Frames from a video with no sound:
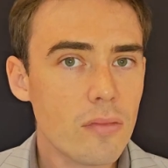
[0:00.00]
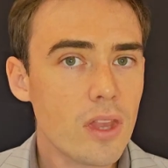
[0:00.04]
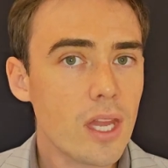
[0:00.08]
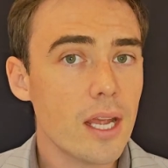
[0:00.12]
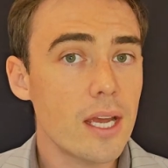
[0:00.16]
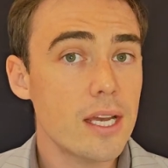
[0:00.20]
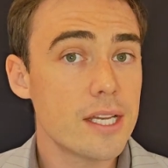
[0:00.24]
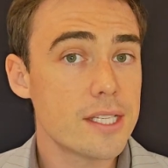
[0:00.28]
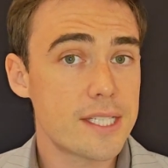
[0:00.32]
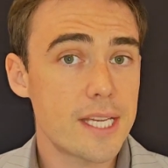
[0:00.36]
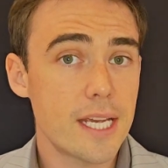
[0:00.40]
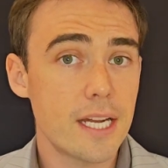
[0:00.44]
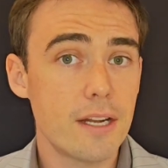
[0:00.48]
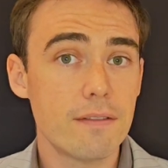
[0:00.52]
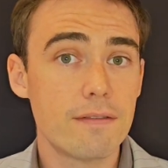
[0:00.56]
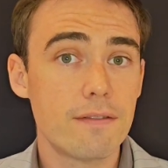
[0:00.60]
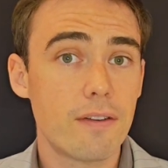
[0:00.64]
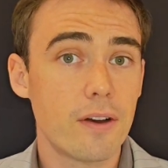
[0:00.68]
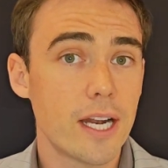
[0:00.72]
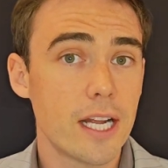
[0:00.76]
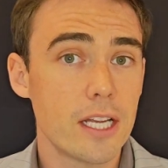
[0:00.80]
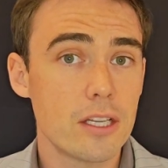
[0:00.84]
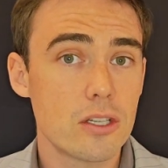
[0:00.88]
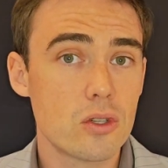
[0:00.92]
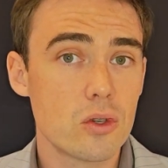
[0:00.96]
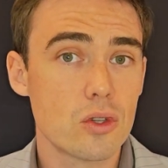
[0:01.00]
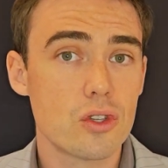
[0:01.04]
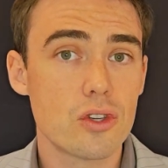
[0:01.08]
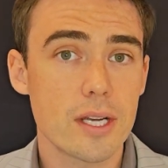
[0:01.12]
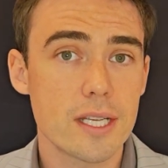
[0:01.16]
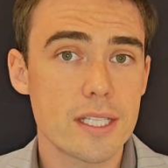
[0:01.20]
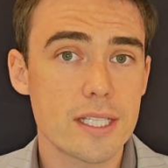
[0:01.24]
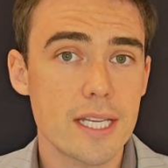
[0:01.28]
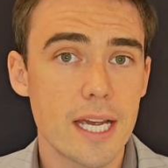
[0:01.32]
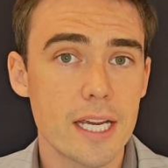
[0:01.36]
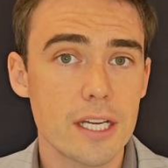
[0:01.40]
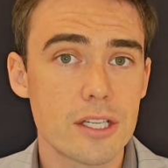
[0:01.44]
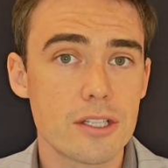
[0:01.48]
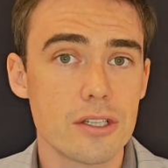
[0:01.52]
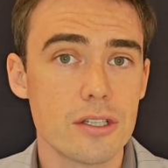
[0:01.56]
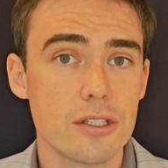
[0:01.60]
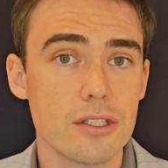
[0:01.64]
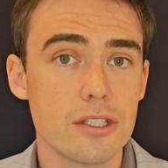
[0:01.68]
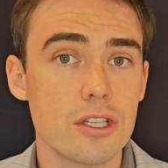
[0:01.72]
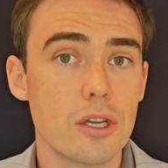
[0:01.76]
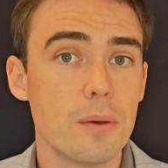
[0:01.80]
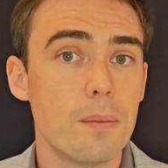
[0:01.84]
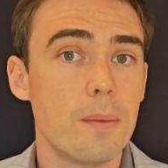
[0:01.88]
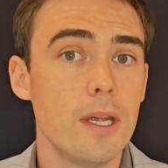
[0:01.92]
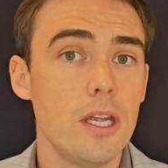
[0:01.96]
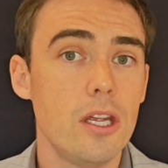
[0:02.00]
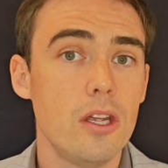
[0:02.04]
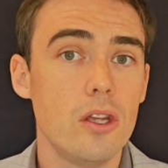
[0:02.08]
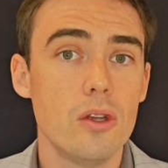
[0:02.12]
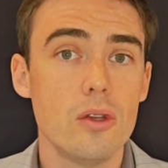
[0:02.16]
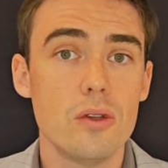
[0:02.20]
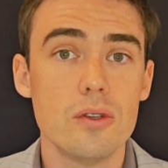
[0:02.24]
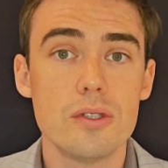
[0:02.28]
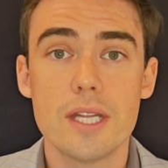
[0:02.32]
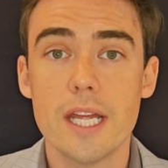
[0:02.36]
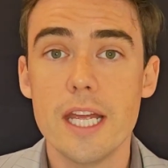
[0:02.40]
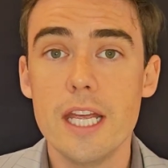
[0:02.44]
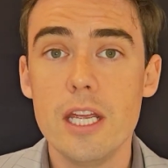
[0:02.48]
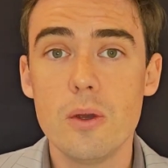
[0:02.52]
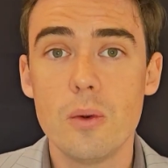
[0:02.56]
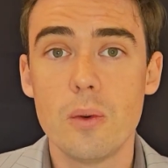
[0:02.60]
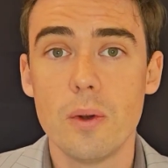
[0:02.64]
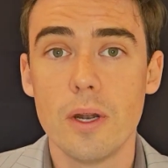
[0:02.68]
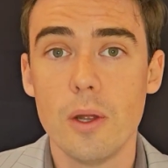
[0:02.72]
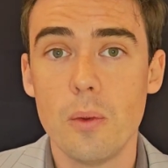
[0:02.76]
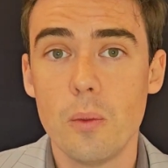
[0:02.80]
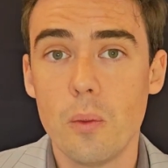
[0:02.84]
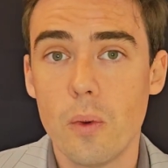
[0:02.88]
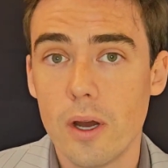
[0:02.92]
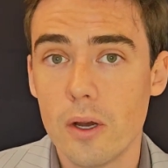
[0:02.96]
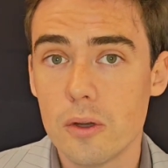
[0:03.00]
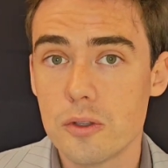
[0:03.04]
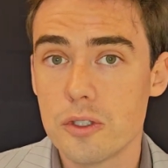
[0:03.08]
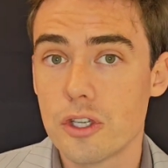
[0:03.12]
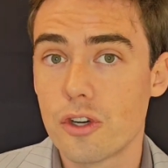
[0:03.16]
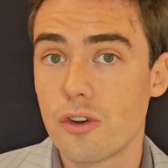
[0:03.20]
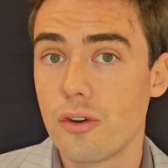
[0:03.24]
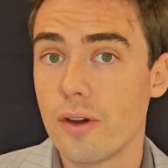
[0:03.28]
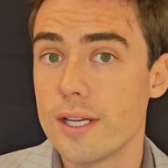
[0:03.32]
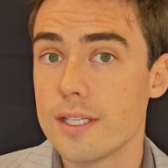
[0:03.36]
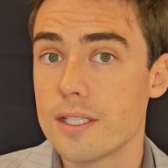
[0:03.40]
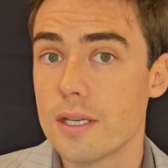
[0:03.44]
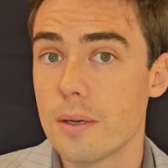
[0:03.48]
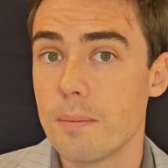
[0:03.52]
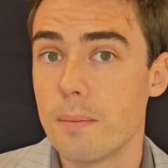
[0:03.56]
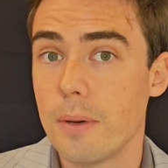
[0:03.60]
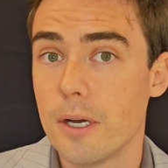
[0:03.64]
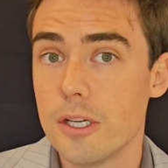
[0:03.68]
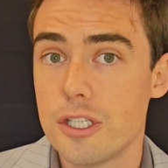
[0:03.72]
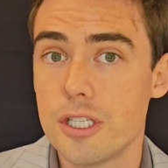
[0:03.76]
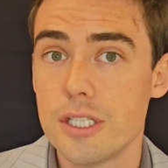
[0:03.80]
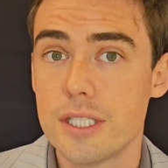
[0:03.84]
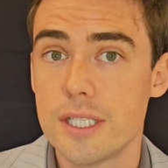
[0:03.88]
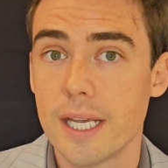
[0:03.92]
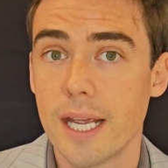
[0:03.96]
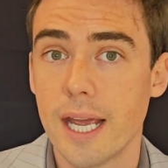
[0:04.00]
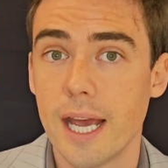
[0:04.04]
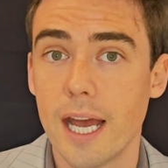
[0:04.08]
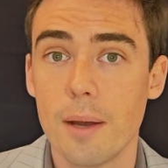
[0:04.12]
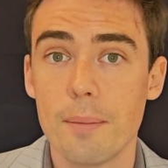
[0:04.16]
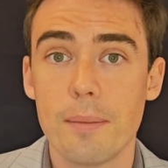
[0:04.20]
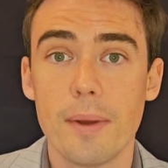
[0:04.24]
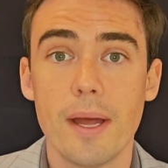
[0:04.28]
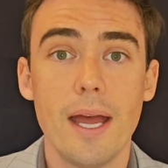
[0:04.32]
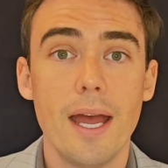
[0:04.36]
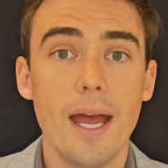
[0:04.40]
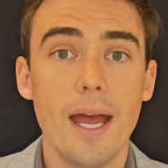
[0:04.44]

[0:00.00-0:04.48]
a set of financial transactions could be used equally well to create a budgeting app